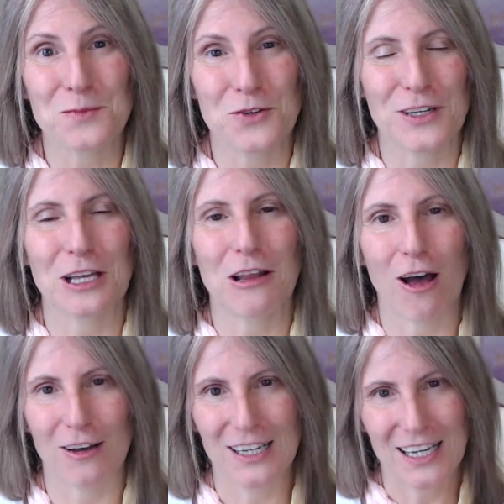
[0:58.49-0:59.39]
moving
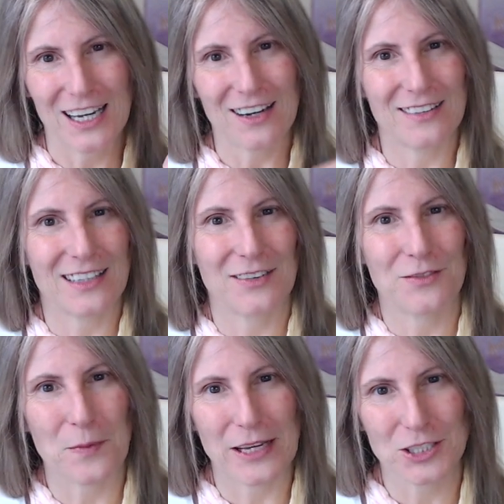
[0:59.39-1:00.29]
along are in the
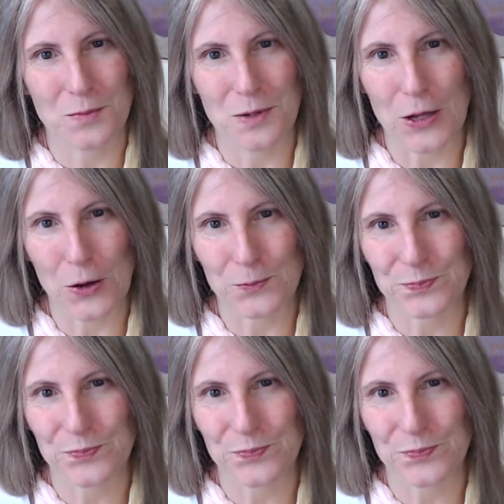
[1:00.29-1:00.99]
information below.